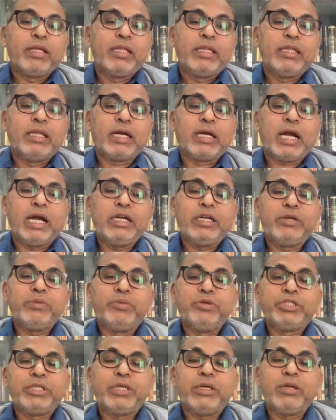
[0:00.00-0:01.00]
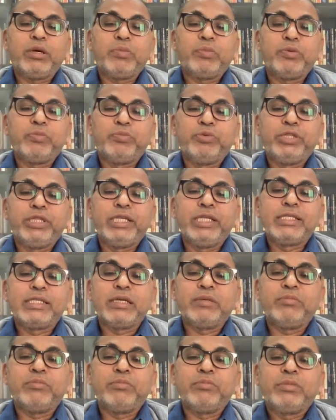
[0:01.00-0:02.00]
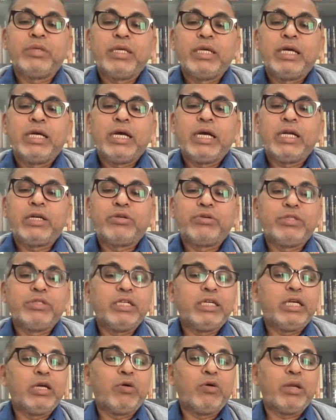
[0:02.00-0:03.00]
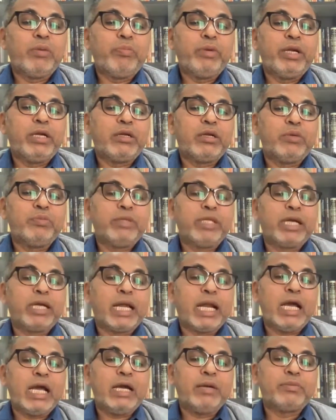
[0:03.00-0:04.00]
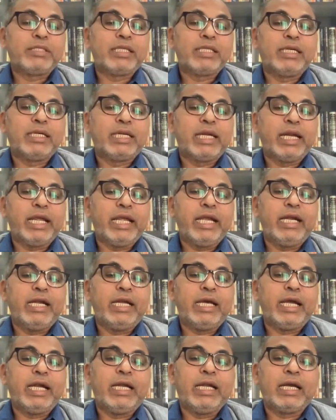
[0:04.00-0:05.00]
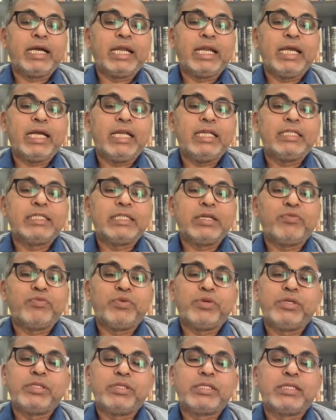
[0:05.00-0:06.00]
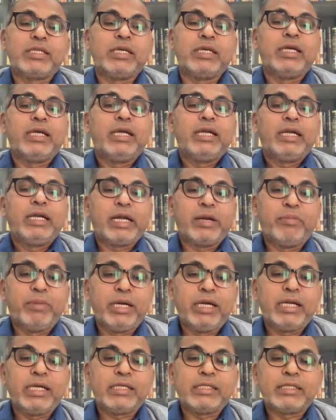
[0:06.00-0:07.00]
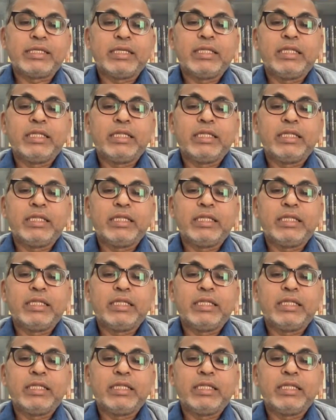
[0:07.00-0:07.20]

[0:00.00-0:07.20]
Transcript: The contribution of Buddhism to the development of the crafts, trade, and agriculture was tremendous.